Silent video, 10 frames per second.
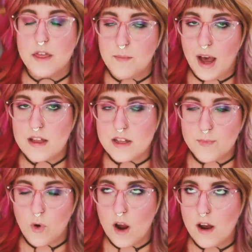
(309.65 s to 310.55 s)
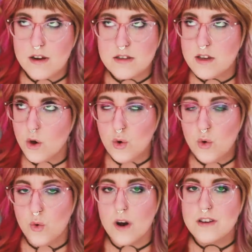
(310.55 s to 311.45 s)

The matte lip crayons, ooh,